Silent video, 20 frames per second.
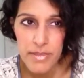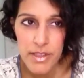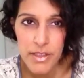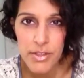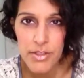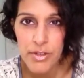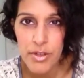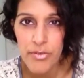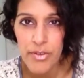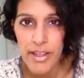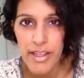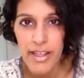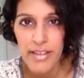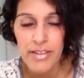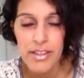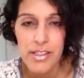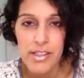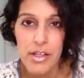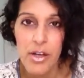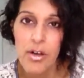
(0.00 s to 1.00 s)
if I get
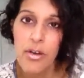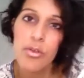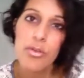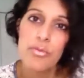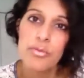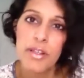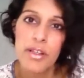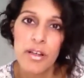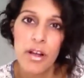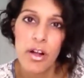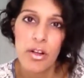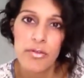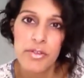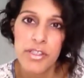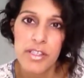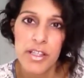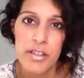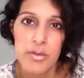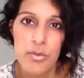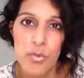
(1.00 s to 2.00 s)
this home, then all of a
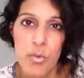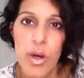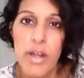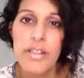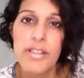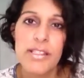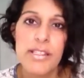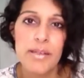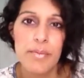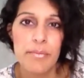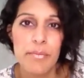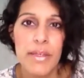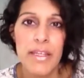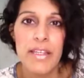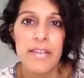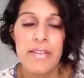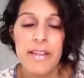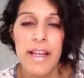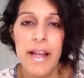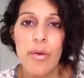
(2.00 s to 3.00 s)
sudden, what does it
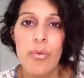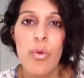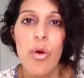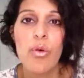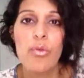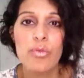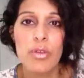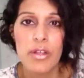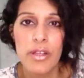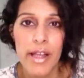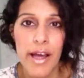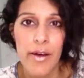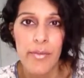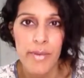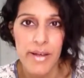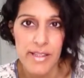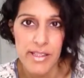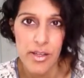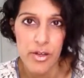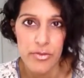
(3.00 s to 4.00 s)
mean that I won't allow
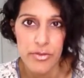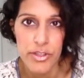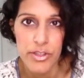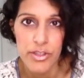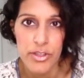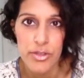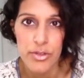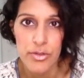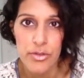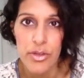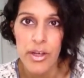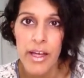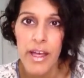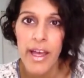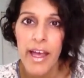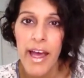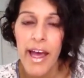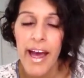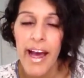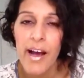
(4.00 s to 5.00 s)
myself to do?
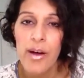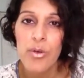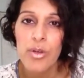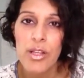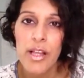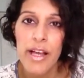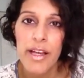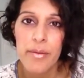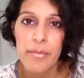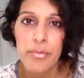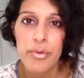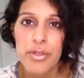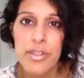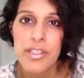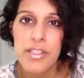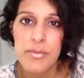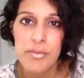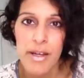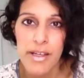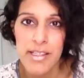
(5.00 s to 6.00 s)
How will I
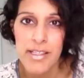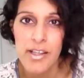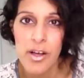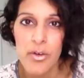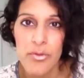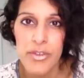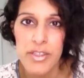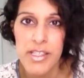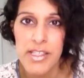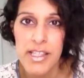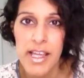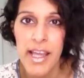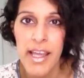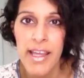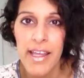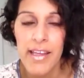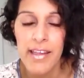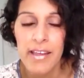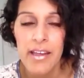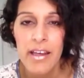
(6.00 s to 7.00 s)
imprison myself in
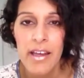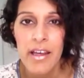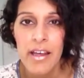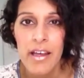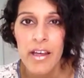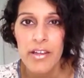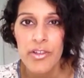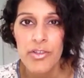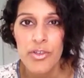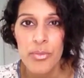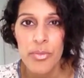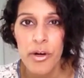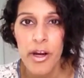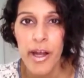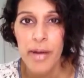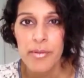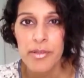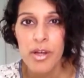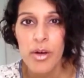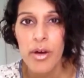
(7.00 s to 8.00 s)
saying,
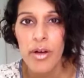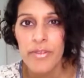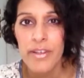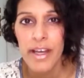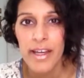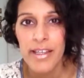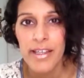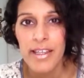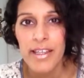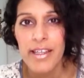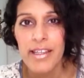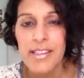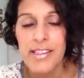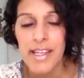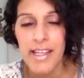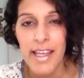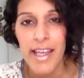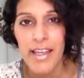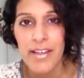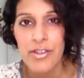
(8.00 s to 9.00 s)
perhaps, oh, I've got kids, I
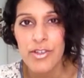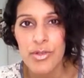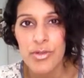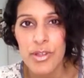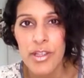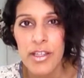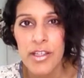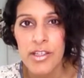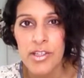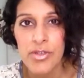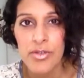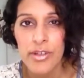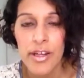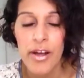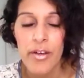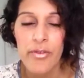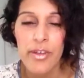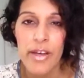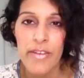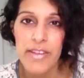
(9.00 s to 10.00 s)
can't do this, or now
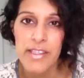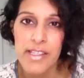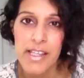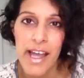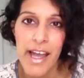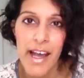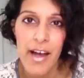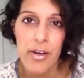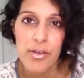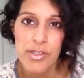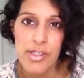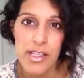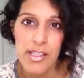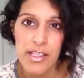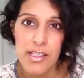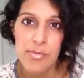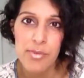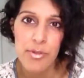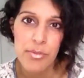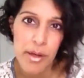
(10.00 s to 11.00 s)
I've got this house, I need
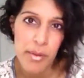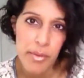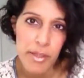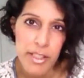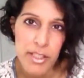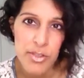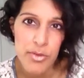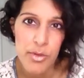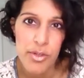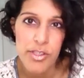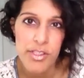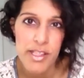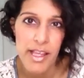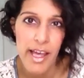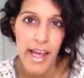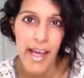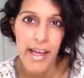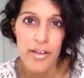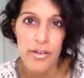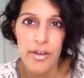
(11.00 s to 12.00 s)
to put my money towards
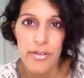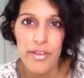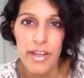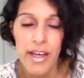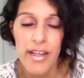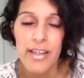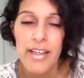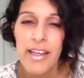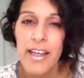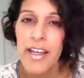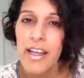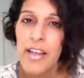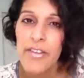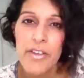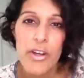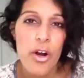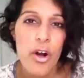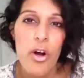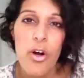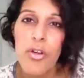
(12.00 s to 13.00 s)
that, or there
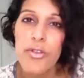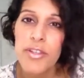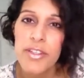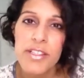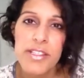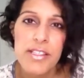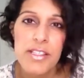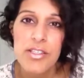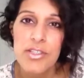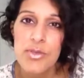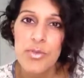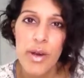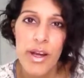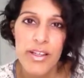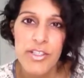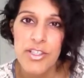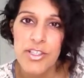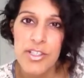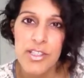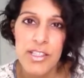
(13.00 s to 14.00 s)
are all these
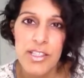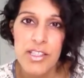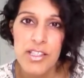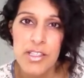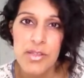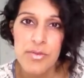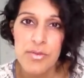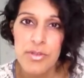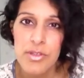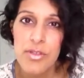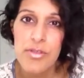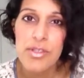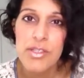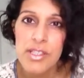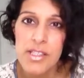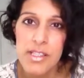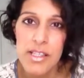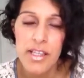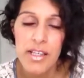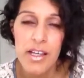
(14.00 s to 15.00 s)
situations and
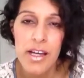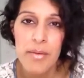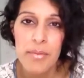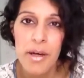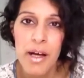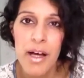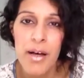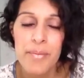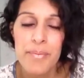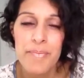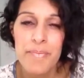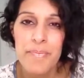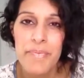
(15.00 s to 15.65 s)
excuses that come up.